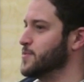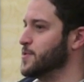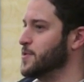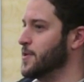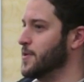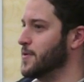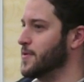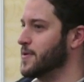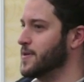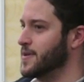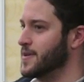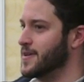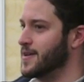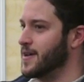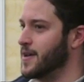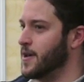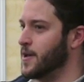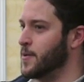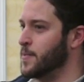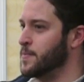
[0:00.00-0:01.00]
You know.
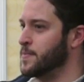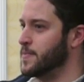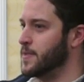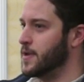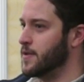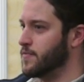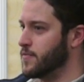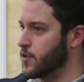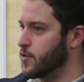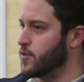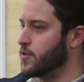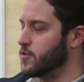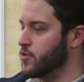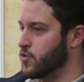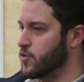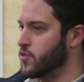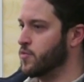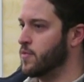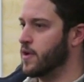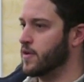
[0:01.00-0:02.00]
Um, and the
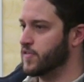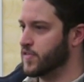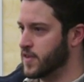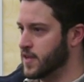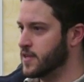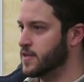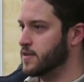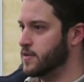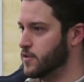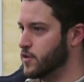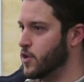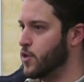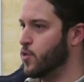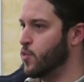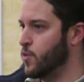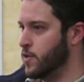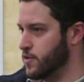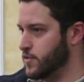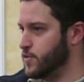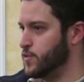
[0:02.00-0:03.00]
critical remarks can go
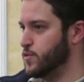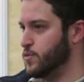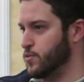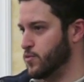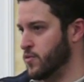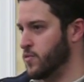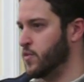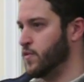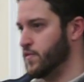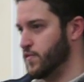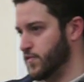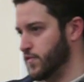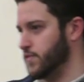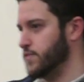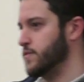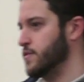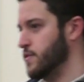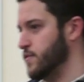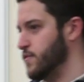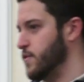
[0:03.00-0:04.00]
one or two removes
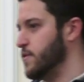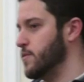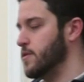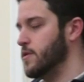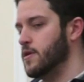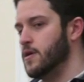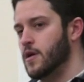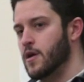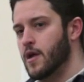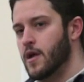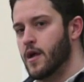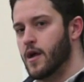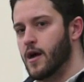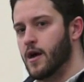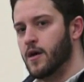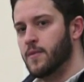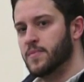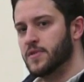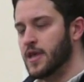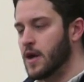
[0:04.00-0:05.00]
further.
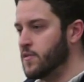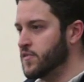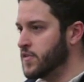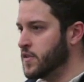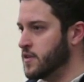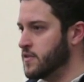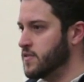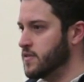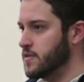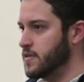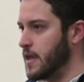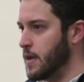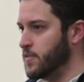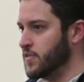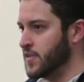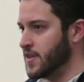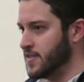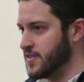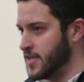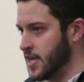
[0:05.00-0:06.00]
Um, but that was, an that
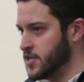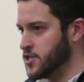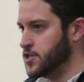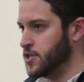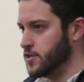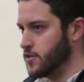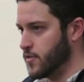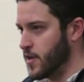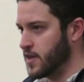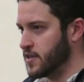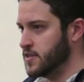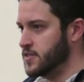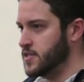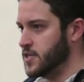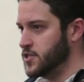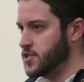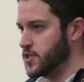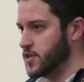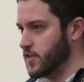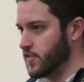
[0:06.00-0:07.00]
was an intention, a direct
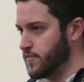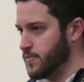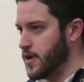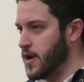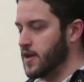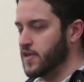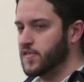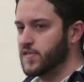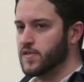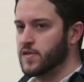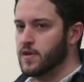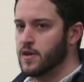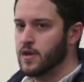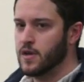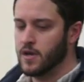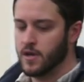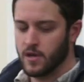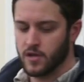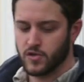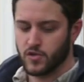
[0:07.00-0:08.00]
intention expressed
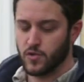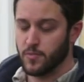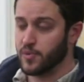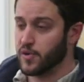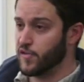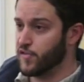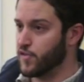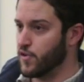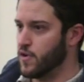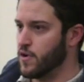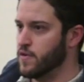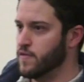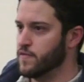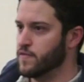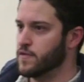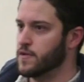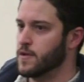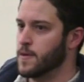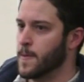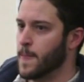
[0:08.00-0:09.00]
to preserve
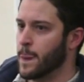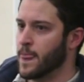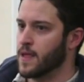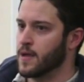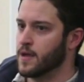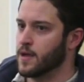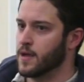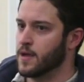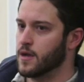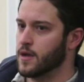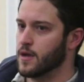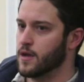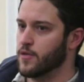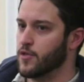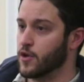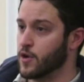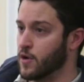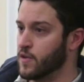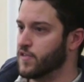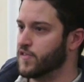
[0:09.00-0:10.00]

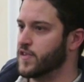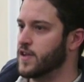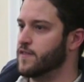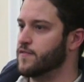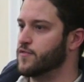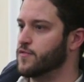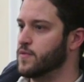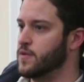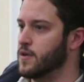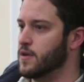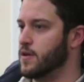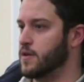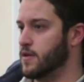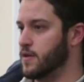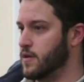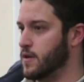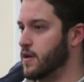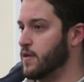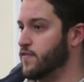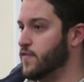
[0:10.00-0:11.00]
the current state of three, uh,
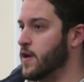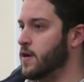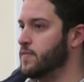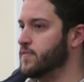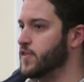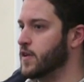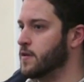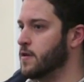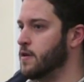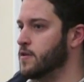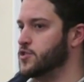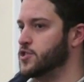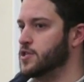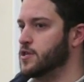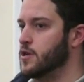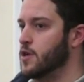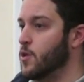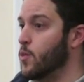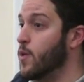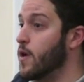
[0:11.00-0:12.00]
uh, firearms
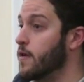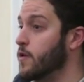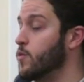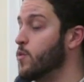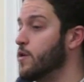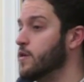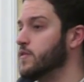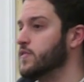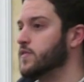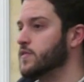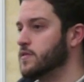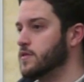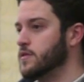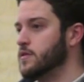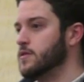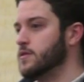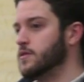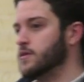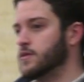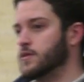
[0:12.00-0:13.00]
technology where it was.
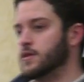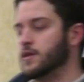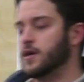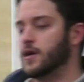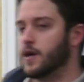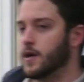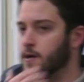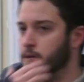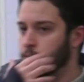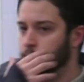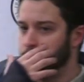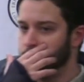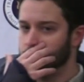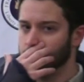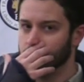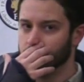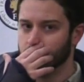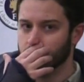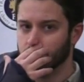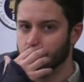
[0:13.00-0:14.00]

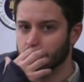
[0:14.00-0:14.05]
Um,